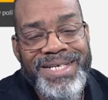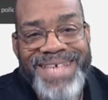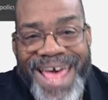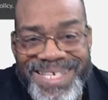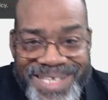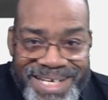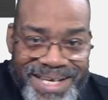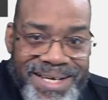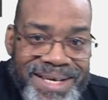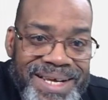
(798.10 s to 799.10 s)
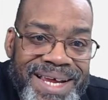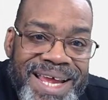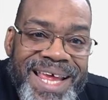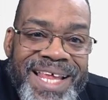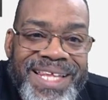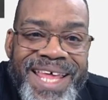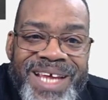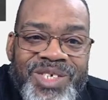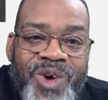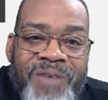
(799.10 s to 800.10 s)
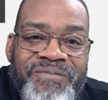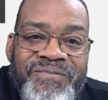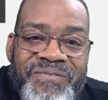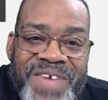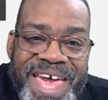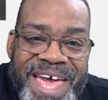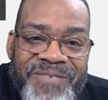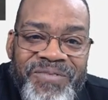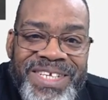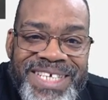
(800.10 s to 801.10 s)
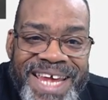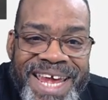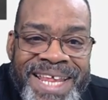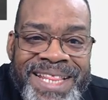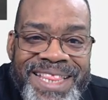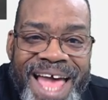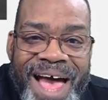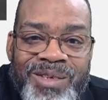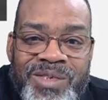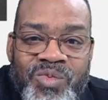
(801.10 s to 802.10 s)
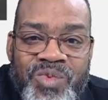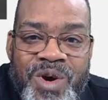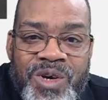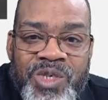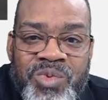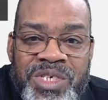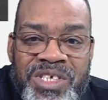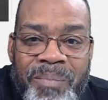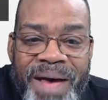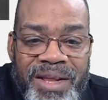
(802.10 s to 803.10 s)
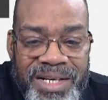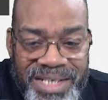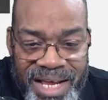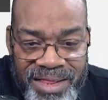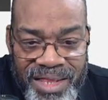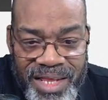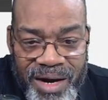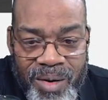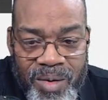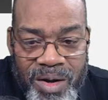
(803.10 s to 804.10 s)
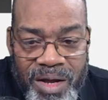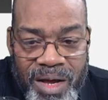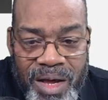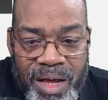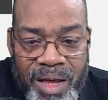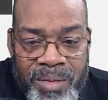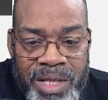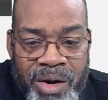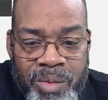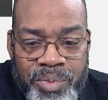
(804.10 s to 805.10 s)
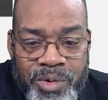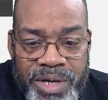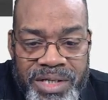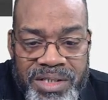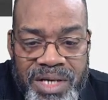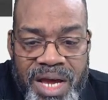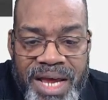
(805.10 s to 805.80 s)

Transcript: Tesla lays off 15,000 workers, which is about a tenth of their, uh, of their employees.